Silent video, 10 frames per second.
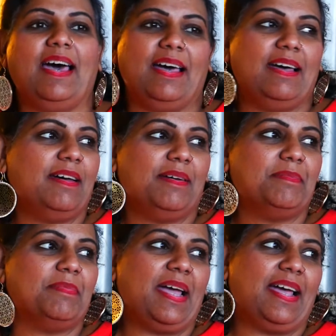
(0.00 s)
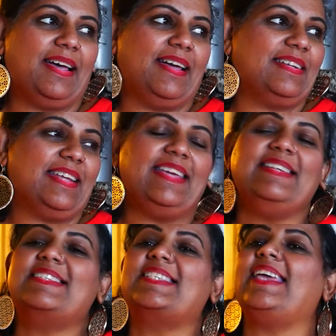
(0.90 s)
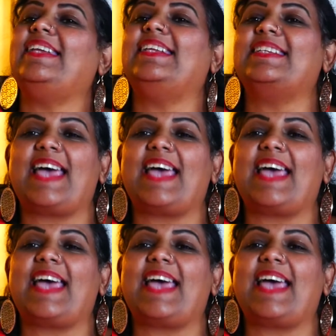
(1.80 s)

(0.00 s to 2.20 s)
an insanely